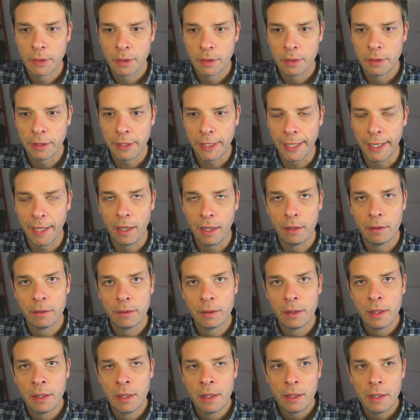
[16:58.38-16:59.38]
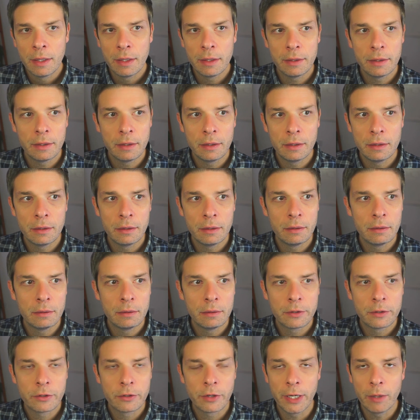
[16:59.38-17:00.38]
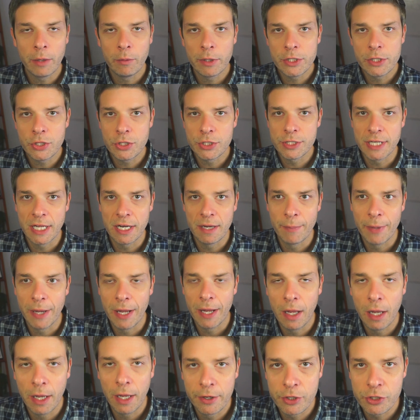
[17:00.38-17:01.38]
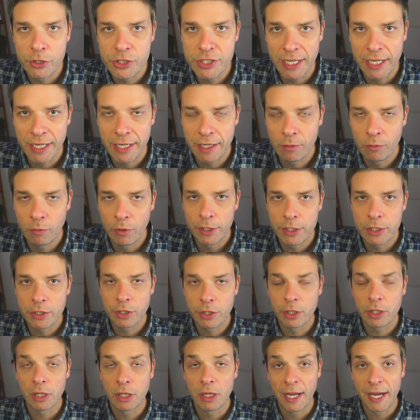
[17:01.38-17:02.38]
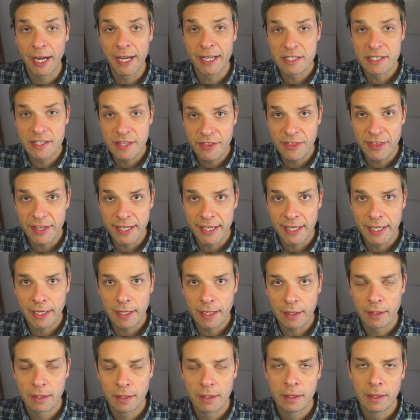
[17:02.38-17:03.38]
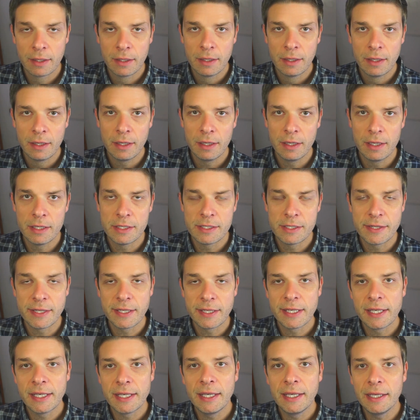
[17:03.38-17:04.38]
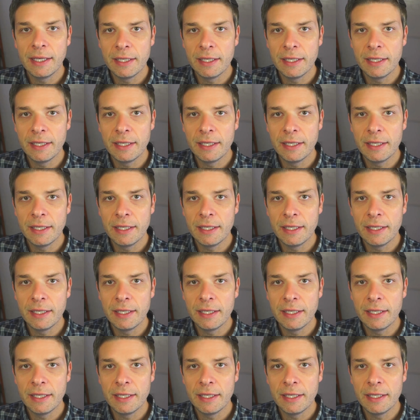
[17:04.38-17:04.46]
Yeah. Craig, what you said about understanding what your clients think is the key